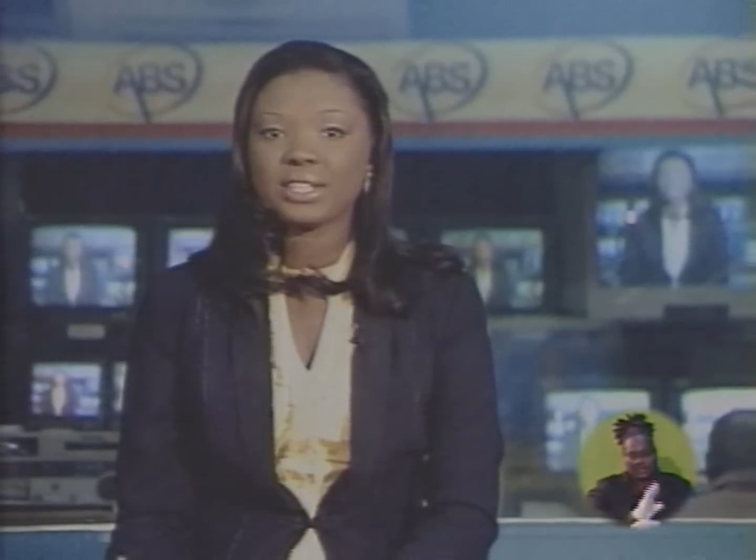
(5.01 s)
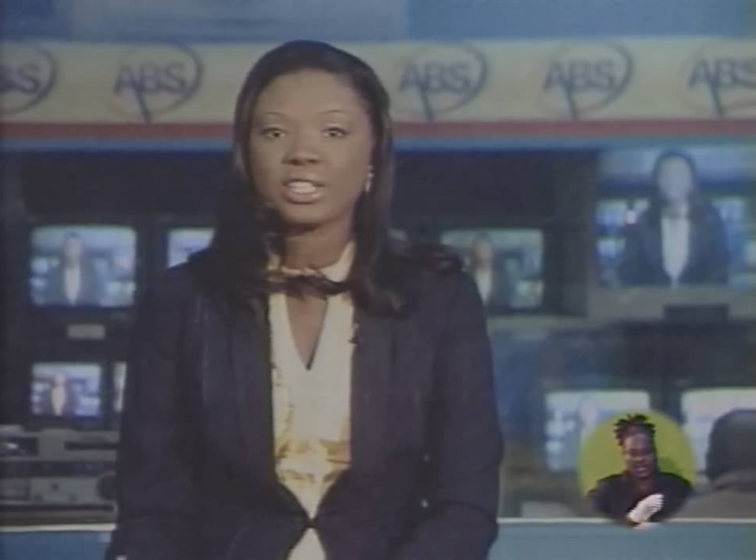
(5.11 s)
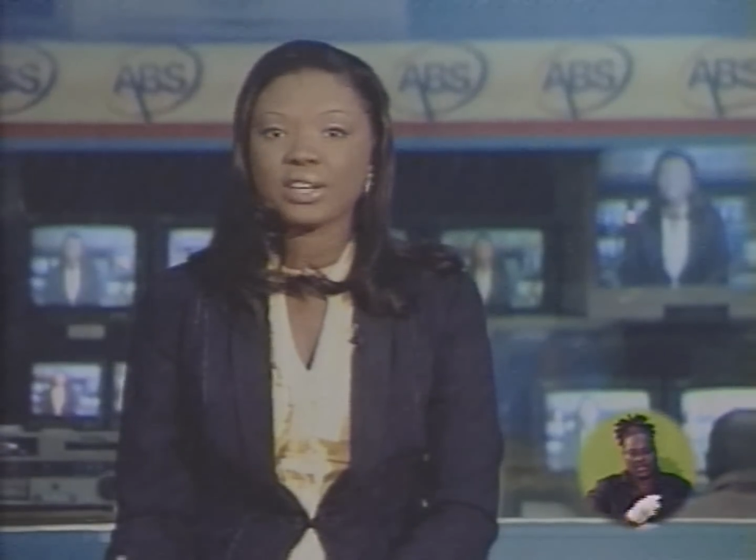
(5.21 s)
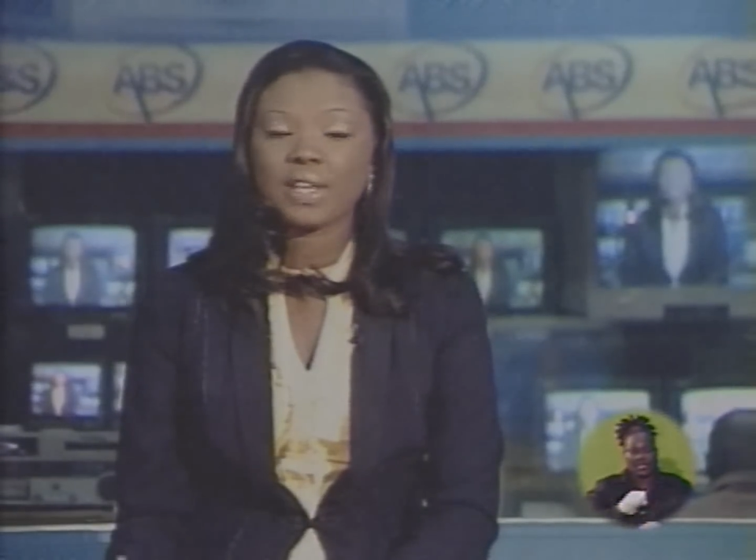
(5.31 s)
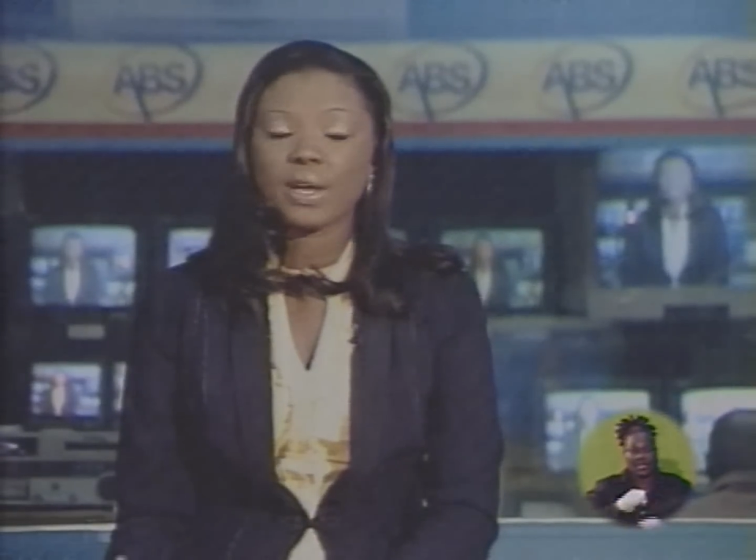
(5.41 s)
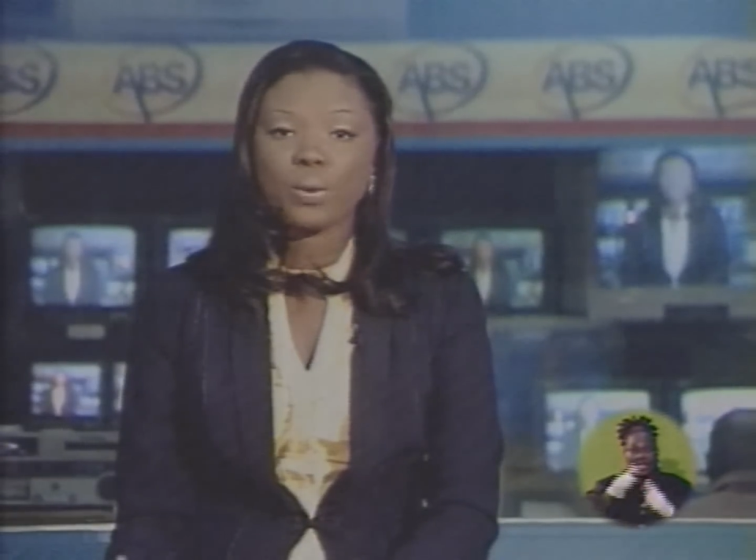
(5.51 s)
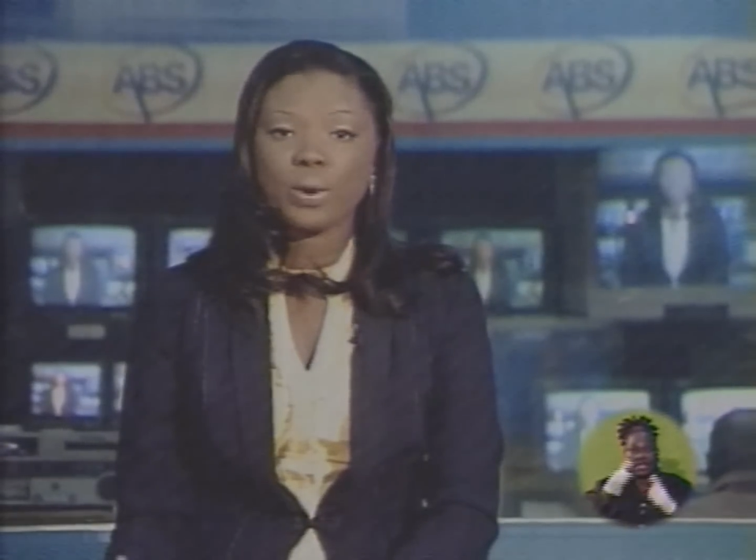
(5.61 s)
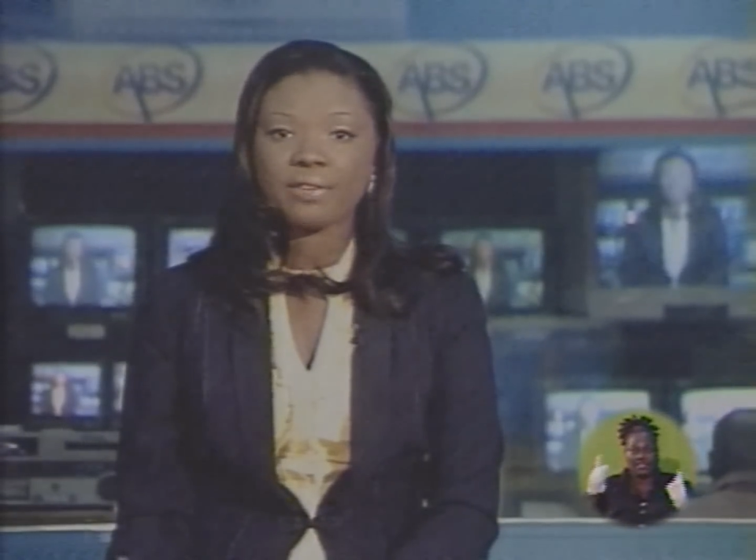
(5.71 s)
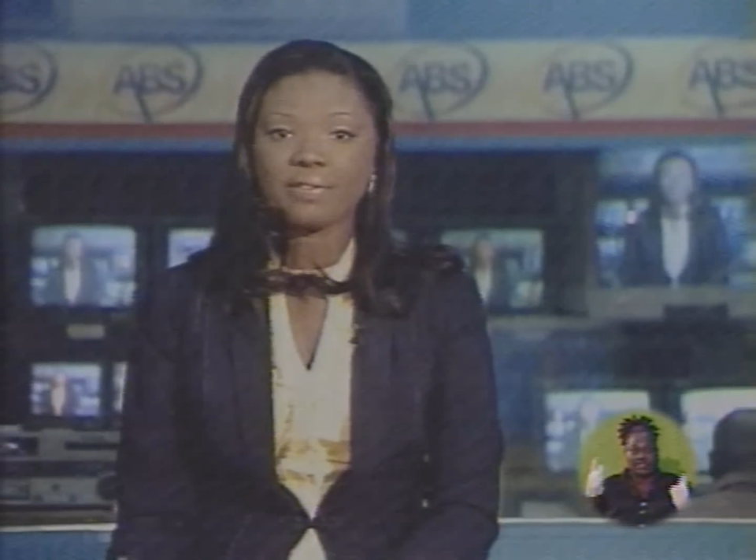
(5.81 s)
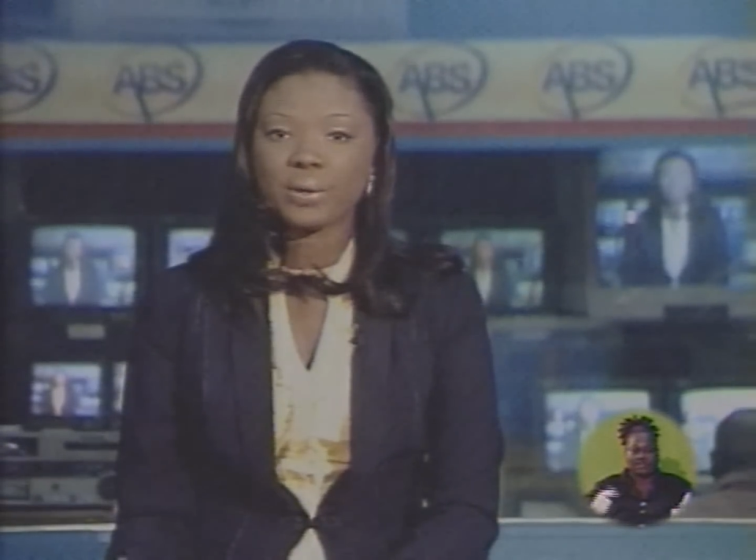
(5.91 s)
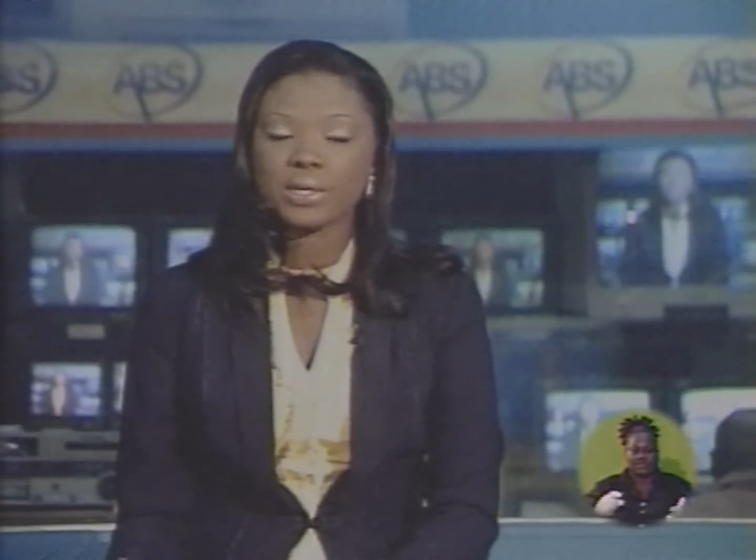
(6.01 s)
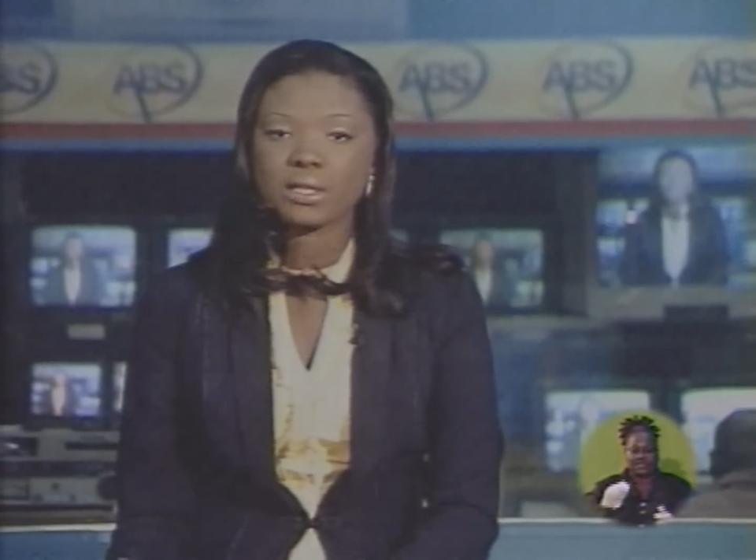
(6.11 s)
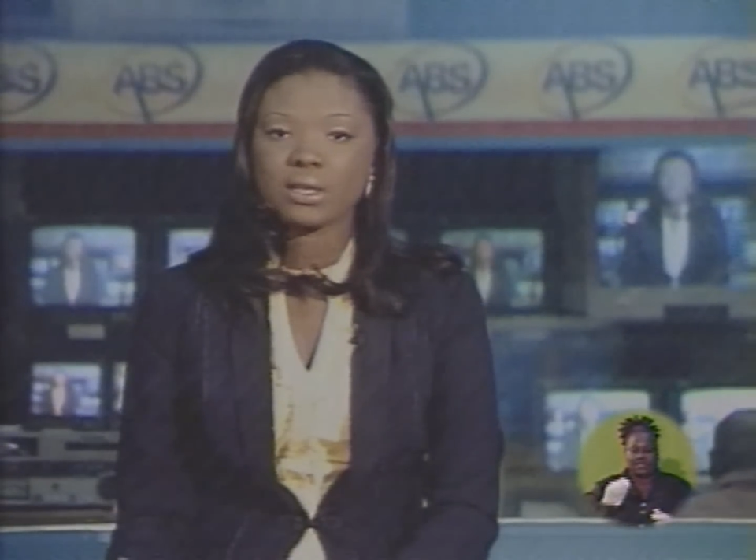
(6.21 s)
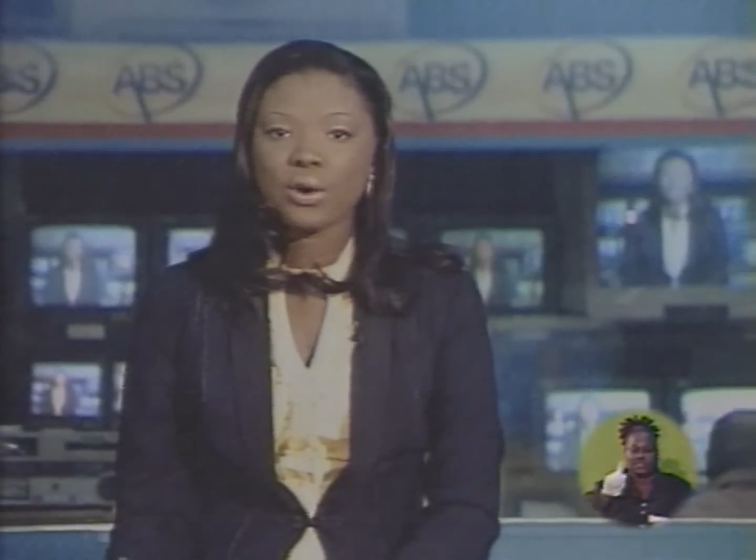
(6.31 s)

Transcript: of their workforce